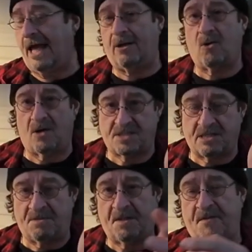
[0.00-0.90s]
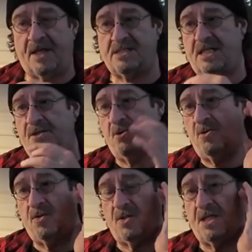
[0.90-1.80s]
And of course, some of the things he
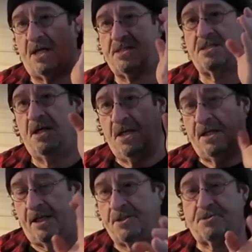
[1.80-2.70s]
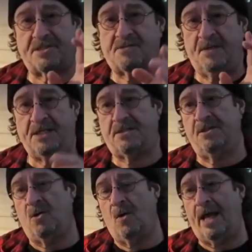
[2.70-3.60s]
do does interest me to
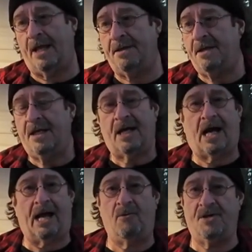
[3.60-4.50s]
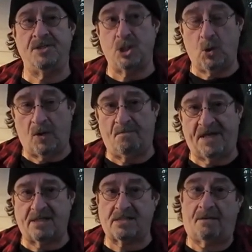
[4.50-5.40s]
no end. I wouldn't do them
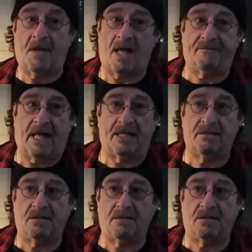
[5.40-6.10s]
because I'm not that